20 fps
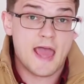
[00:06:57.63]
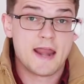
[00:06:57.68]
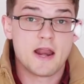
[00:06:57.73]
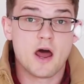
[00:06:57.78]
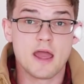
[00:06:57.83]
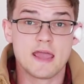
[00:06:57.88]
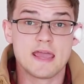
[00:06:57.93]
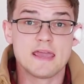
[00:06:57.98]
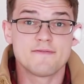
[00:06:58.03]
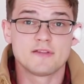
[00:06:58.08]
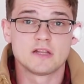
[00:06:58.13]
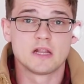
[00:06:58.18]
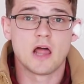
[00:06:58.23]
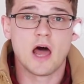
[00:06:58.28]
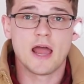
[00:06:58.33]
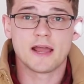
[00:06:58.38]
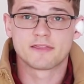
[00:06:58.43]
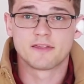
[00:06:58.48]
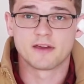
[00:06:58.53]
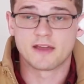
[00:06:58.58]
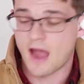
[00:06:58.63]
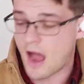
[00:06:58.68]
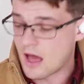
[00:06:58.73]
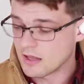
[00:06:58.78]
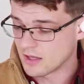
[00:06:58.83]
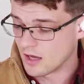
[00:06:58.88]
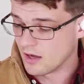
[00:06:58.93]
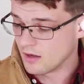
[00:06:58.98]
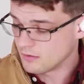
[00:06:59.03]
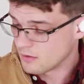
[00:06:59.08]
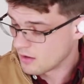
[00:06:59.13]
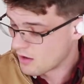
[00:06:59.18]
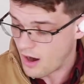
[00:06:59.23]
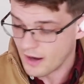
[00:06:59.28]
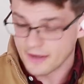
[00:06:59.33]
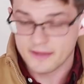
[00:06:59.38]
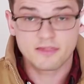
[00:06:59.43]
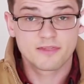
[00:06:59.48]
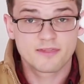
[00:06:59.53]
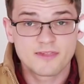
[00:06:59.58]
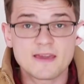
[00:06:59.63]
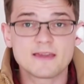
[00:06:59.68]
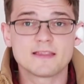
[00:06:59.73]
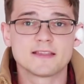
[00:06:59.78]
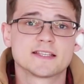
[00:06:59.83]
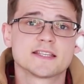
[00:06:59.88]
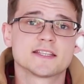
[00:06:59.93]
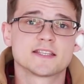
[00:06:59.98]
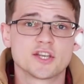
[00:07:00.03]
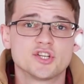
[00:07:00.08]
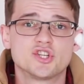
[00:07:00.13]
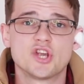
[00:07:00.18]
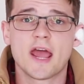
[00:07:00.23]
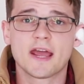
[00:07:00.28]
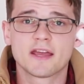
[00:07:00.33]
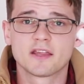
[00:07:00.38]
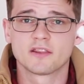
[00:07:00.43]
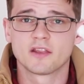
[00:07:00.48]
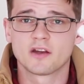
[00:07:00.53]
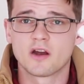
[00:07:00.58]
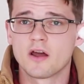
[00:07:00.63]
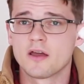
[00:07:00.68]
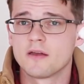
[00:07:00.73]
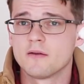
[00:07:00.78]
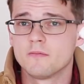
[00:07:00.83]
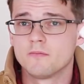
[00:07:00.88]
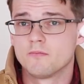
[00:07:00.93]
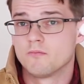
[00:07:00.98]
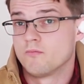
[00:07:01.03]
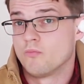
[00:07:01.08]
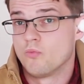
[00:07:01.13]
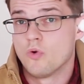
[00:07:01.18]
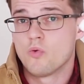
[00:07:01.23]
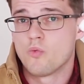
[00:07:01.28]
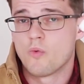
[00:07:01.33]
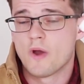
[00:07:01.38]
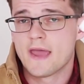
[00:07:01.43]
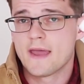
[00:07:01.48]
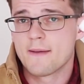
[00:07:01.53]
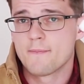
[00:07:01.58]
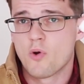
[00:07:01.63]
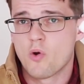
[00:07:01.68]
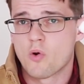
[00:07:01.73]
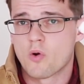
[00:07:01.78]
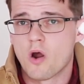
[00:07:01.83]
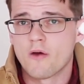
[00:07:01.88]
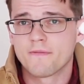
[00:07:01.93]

and I even like the color, I think this is a jacket that I will wear more